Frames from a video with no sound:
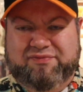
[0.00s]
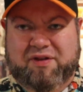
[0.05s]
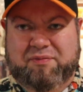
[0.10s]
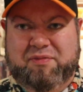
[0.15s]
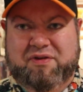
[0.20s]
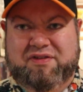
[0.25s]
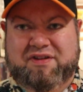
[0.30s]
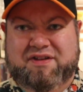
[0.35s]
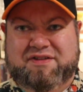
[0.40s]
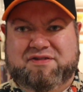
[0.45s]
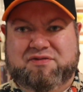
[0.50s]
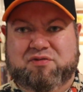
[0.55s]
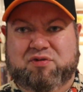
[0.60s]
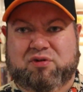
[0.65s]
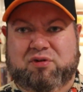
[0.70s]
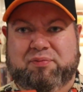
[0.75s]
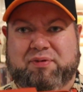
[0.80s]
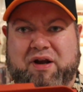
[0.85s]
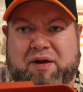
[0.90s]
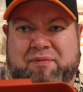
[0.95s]
I mean, that's
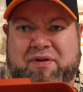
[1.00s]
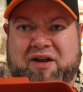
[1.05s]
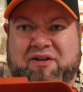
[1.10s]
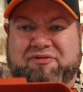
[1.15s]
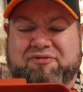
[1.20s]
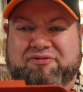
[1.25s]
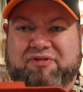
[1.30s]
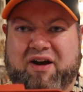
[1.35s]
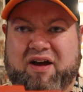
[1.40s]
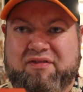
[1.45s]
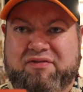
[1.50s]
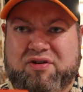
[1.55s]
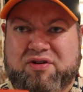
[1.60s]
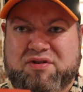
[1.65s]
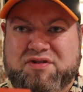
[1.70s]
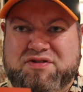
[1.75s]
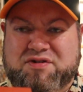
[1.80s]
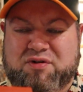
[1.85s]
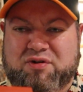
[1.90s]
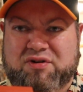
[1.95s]
cool, but I'm not five
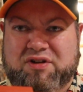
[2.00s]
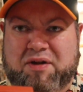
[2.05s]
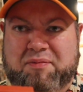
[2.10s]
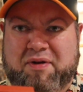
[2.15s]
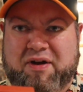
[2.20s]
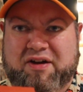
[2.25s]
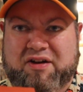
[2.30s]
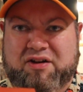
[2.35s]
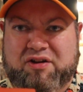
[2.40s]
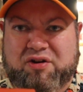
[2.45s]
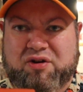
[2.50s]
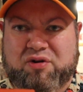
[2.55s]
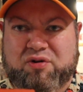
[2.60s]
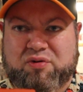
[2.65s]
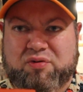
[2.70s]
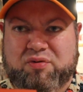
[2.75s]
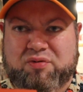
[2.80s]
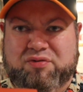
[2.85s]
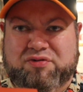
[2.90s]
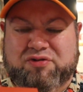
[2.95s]
years old. I'm not going to
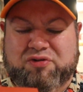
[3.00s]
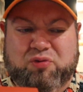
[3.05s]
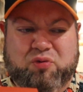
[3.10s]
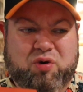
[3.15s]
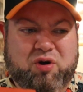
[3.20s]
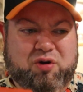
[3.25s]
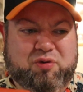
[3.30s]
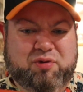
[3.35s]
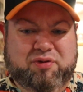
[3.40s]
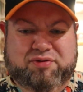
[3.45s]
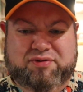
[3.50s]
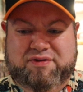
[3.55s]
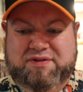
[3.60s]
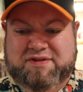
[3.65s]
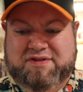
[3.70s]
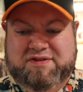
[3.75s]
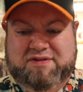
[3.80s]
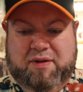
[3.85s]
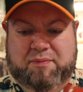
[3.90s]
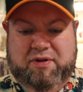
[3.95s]
go to work with
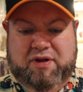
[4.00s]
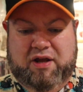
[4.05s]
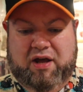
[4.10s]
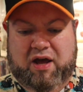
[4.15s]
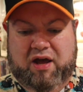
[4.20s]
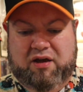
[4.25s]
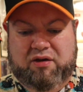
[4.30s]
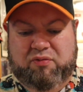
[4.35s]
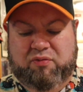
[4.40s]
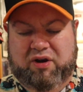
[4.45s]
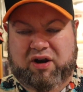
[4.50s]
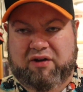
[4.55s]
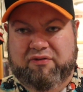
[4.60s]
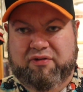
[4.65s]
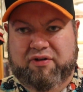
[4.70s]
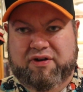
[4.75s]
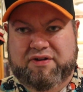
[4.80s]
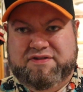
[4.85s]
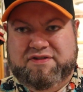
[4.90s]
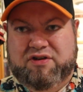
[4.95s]
this. I mean, I,
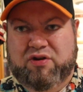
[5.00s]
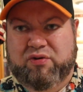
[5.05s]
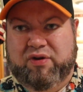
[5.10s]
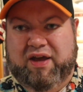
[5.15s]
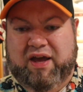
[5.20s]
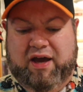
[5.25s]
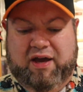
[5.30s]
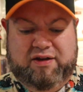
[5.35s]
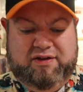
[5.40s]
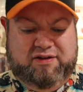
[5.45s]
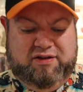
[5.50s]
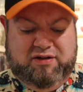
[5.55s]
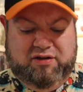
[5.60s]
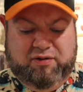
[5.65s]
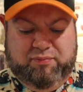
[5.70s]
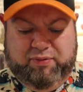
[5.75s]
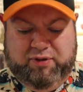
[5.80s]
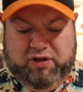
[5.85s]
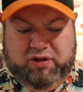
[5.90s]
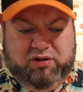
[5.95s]
whatever, it's an okay
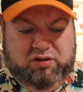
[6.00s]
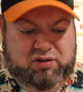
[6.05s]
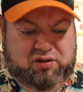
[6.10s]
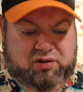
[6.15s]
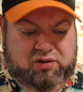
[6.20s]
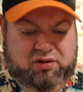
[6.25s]
idea, but...